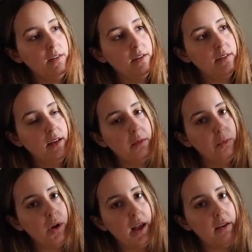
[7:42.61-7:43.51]
This is like
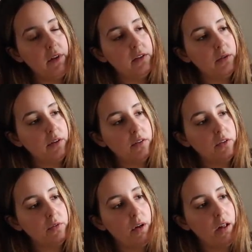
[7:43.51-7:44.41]
pretty heavy, so it doesn't
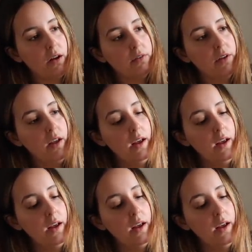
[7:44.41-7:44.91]
just fall off.